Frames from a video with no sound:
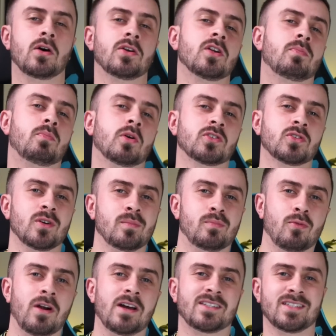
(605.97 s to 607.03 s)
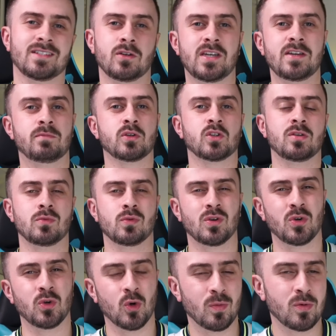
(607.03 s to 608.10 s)
under Potter at Brighton, Yves Bissouma would
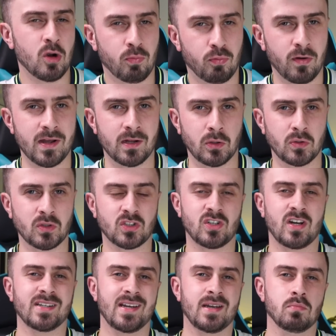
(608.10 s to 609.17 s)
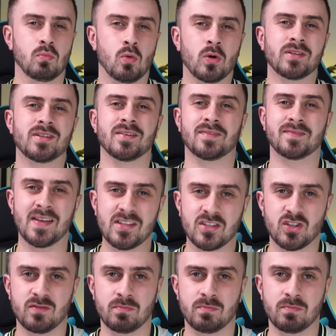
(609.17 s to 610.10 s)
normally operate alongside a more defensive